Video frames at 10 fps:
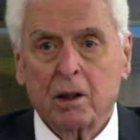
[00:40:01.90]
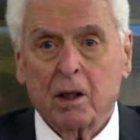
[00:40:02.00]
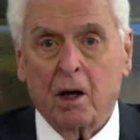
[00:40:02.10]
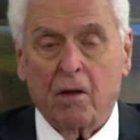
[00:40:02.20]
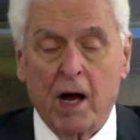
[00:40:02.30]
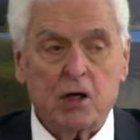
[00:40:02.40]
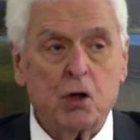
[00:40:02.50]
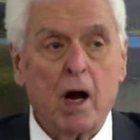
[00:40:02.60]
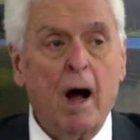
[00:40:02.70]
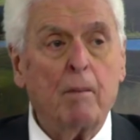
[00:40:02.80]
Now, that's
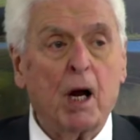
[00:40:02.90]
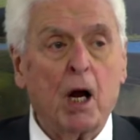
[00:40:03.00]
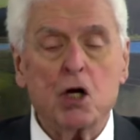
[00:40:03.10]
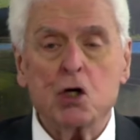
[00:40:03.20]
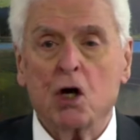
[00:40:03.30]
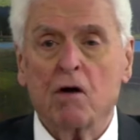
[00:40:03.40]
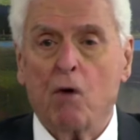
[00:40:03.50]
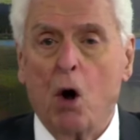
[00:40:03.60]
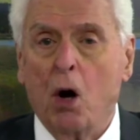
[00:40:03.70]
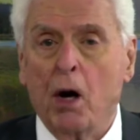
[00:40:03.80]
the obligation of
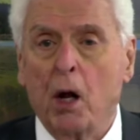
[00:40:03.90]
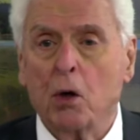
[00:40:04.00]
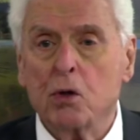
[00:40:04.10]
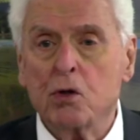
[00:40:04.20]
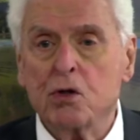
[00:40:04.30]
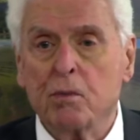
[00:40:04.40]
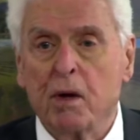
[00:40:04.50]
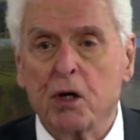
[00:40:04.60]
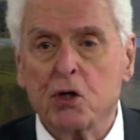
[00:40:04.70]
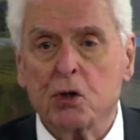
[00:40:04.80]
all elders and
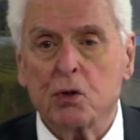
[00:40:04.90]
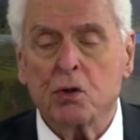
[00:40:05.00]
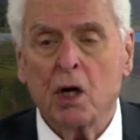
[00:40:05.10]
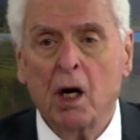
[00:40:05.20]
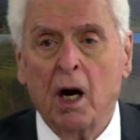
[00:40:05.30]
ministers,